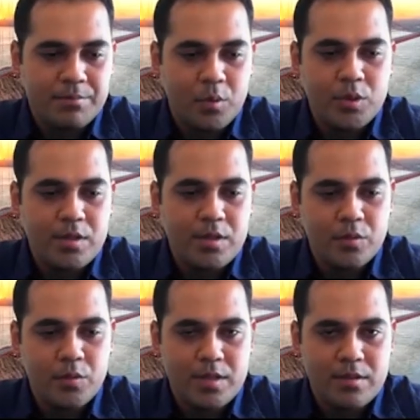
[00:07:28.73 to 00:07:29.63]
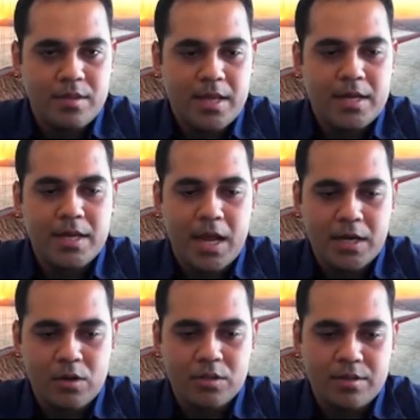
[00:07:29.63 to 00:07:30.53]
Both historians and
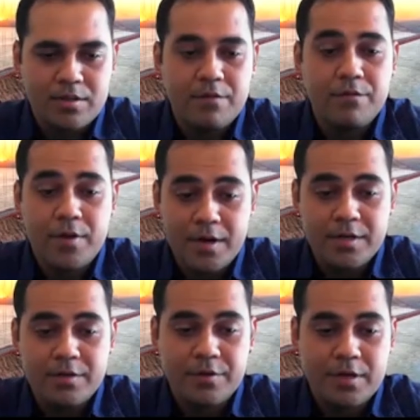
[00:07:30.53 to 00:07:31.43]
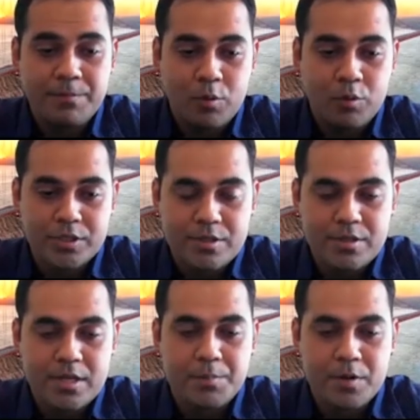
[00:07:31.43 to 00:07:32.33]
hydrologists have very different approaches
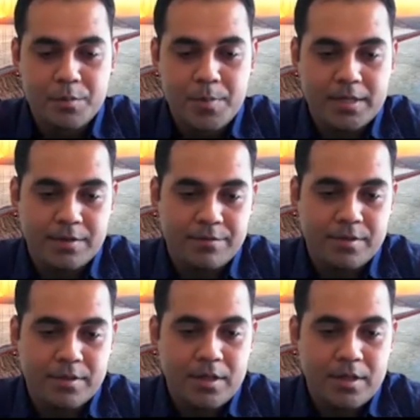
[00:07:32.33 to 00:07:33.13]
and perspectives.